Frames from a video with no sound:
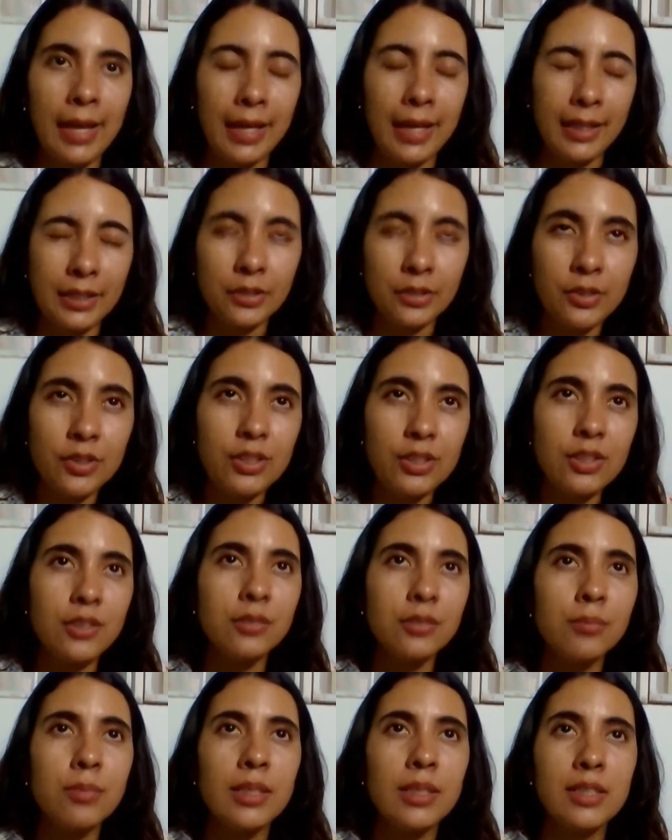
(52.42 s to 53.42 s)
I
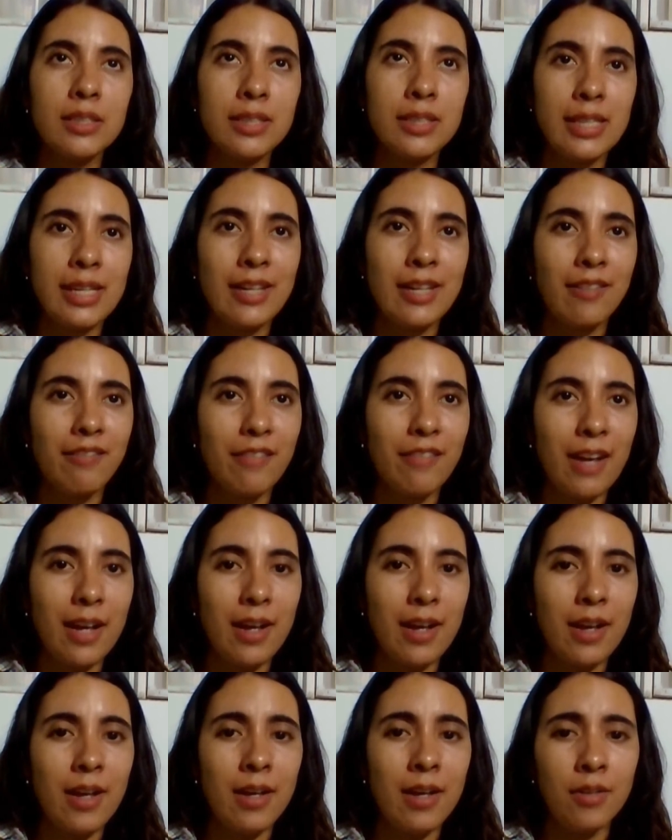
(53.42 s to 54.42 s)
consider myself
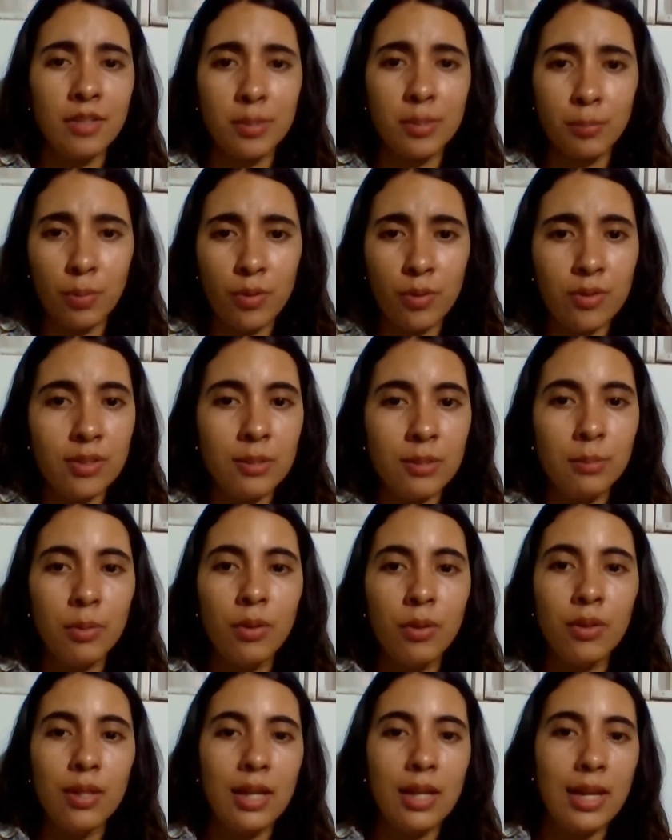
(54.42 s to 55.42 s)
a
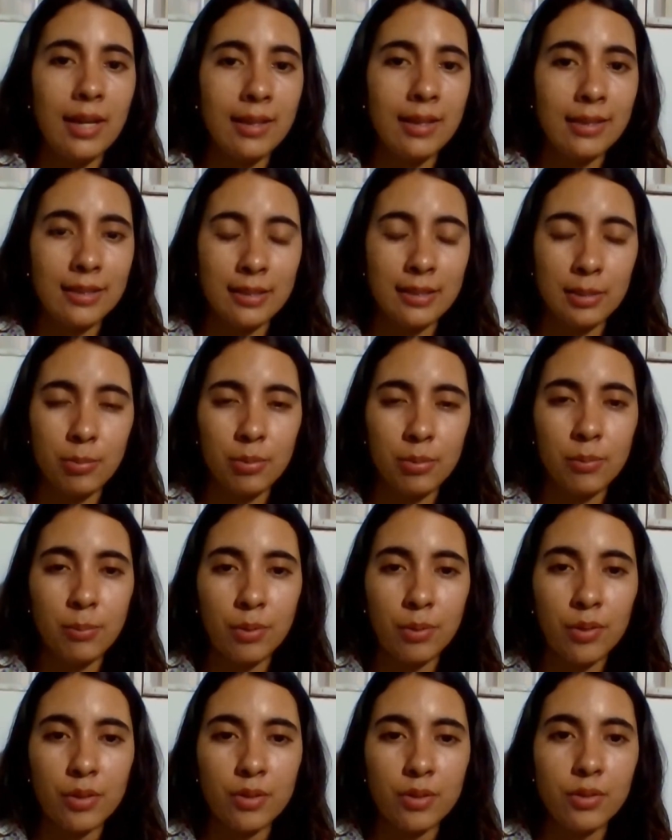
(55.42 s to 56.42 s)
responsible and disciplined
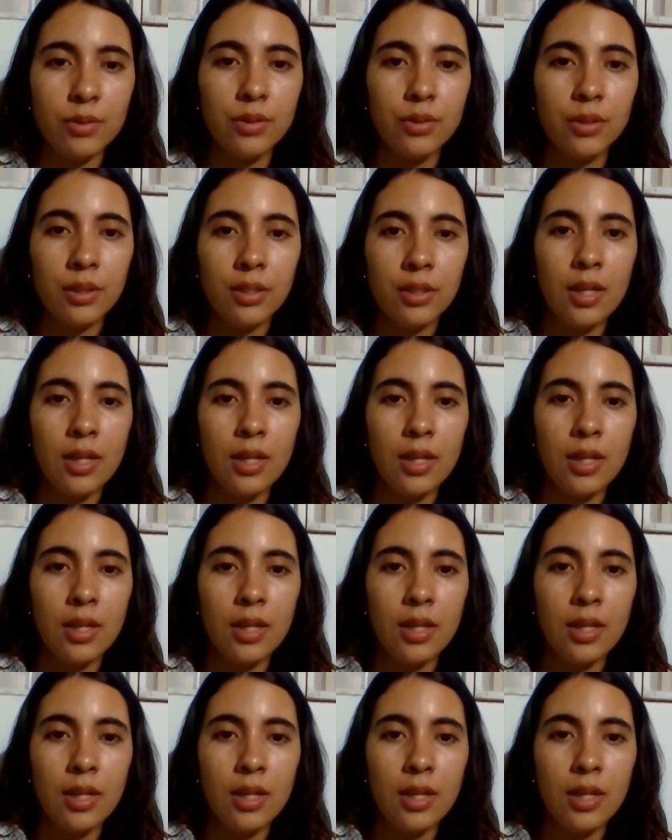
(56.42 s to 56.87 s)
person.